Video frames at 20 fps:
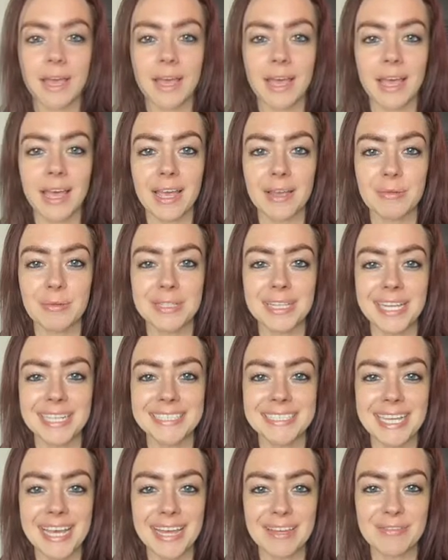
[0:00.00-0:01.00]
I would
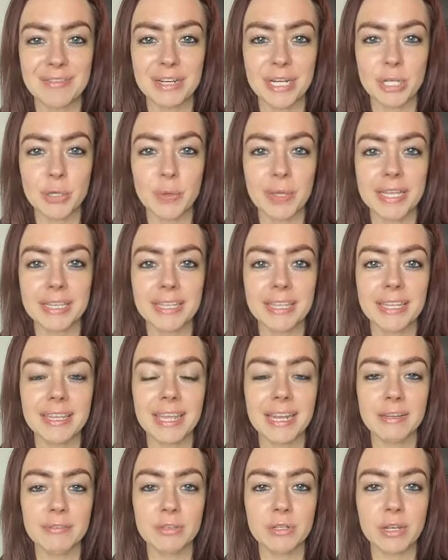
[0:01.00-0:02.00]
like to add very quickly
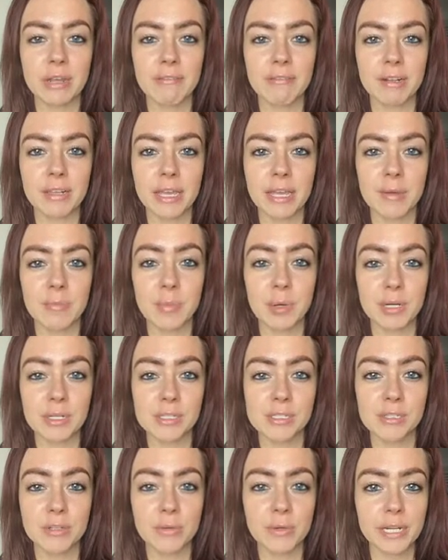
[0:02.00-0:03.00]
that if you'd ever like a
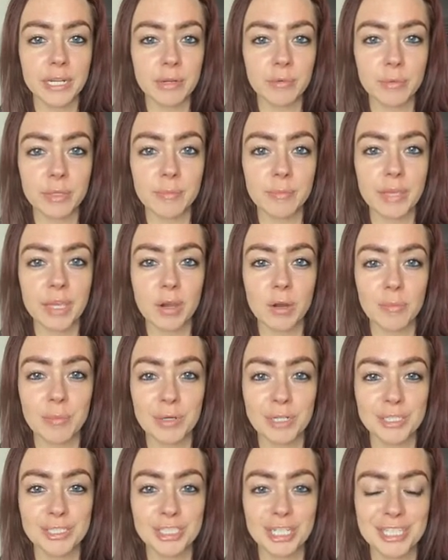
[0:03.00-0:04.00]
personal reading with me or
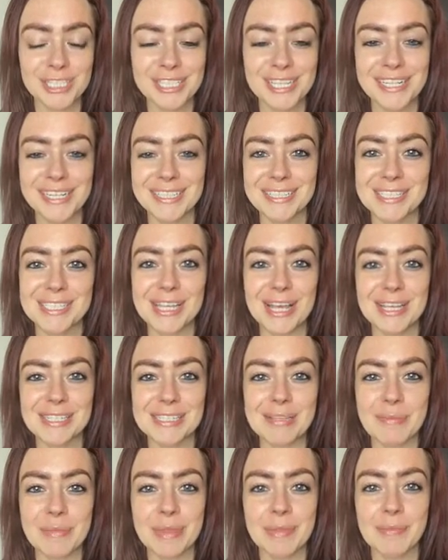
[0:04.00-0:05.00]
birth chart done, I just got
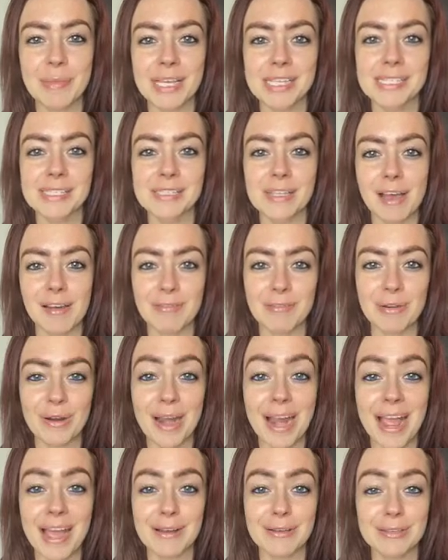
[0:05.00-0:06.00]
some of the best
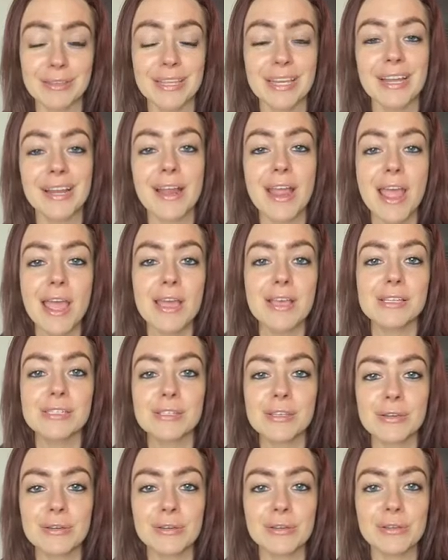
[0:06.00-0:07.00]
software out there.
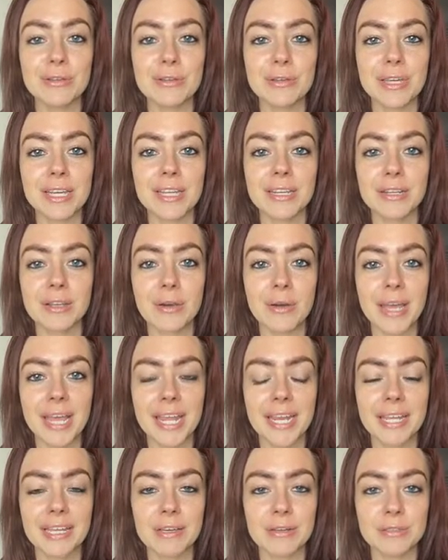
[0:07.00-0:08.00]
So you can go
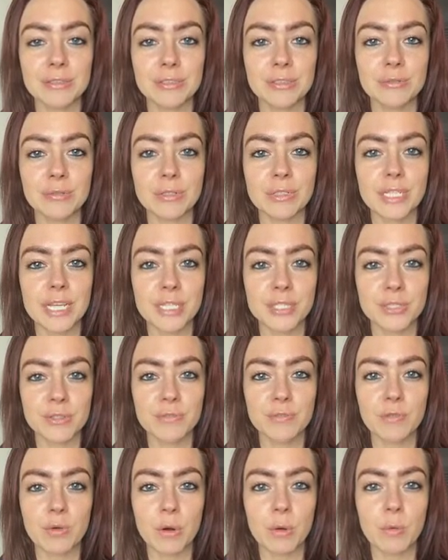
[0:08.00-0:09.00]
ahead and go to
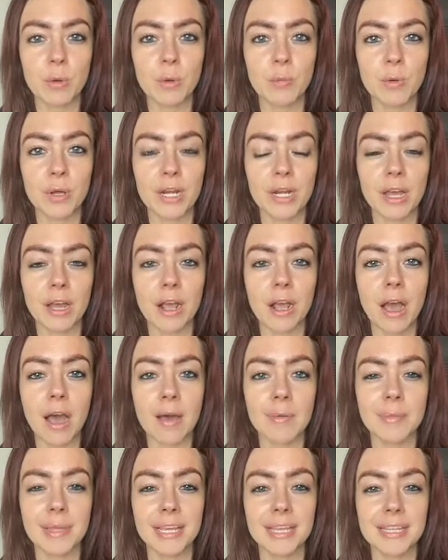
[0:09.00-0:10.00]

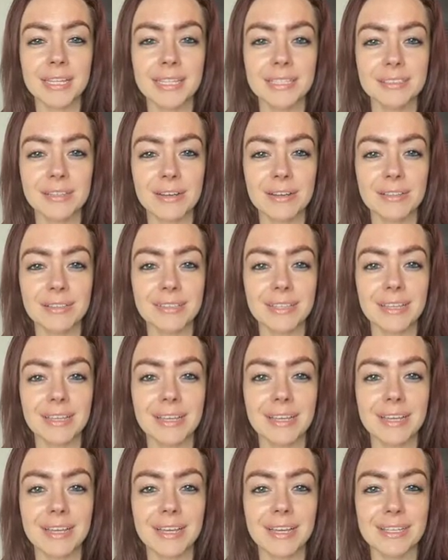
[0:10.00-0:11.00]
rotation411.com and click on
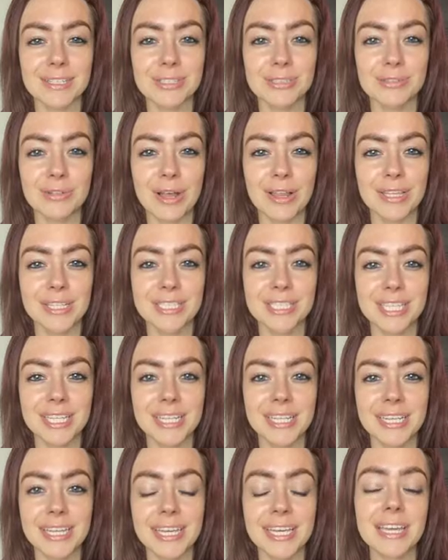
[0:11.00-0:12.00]
the
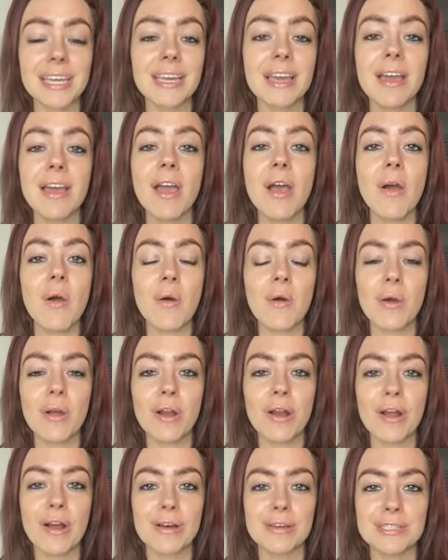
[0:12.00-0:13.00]
astrology link,
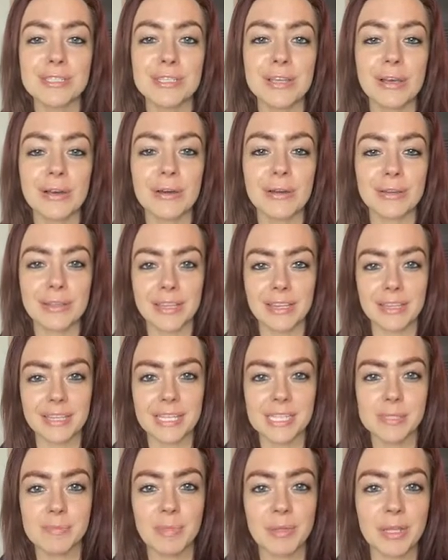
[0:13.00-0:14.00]
or also the
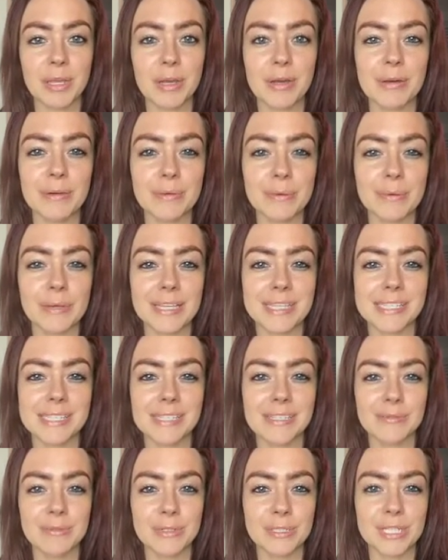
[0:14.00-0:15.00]
links below.
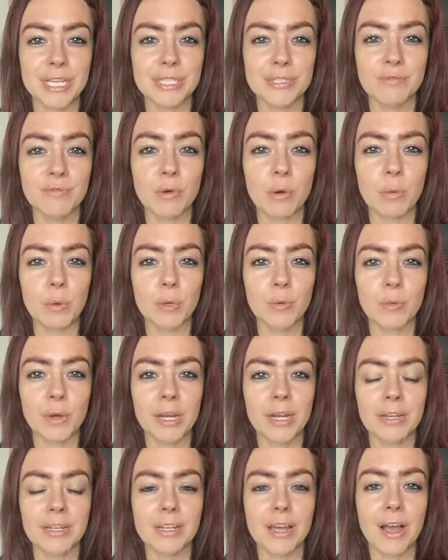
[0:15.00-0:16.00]
It's
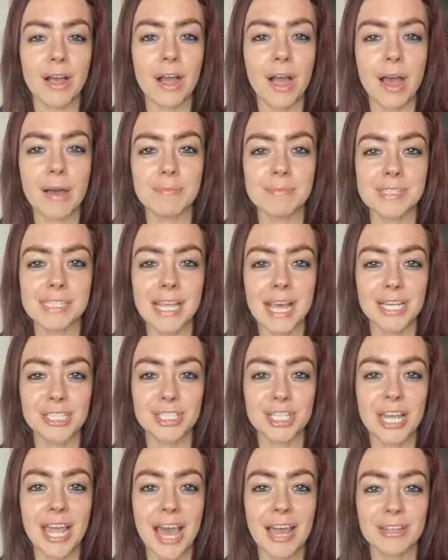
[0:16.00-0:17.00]

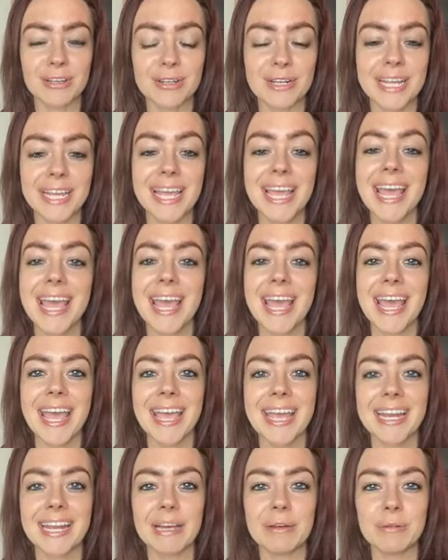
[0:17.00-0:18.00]
rotation411.com/gallery.
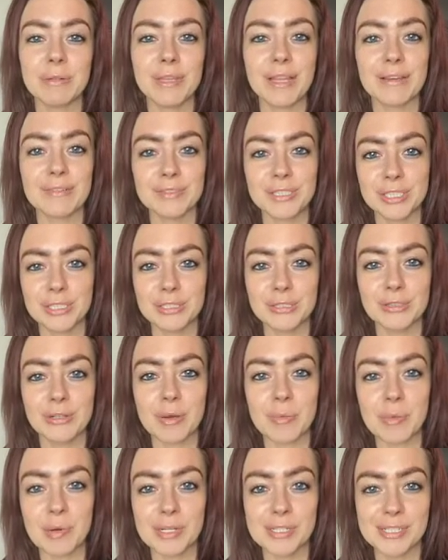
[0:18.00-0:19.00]
And I would love to do
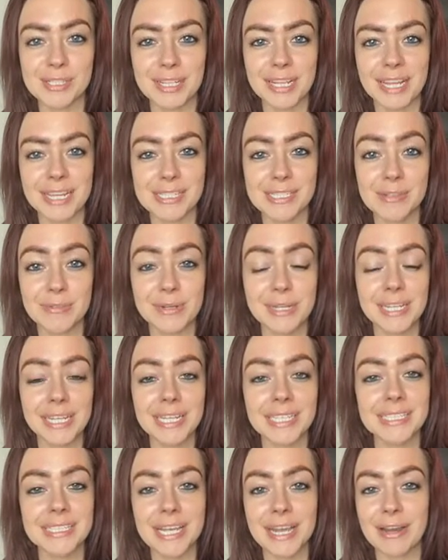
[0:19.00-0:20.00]
a personalized
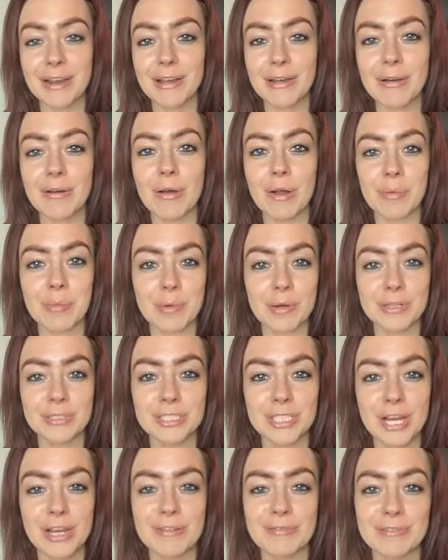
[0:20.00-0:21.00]
reading, tarot, or birth
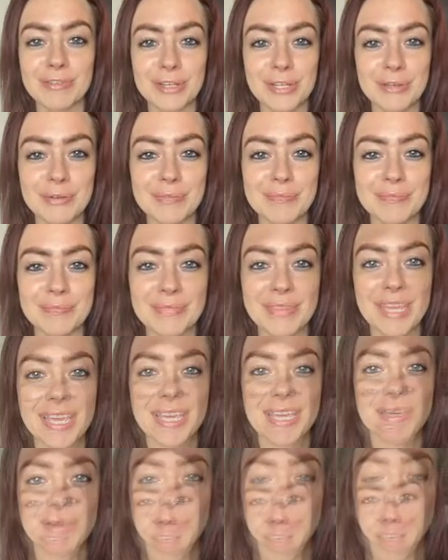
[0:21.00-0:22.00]
chart for you. Thank you.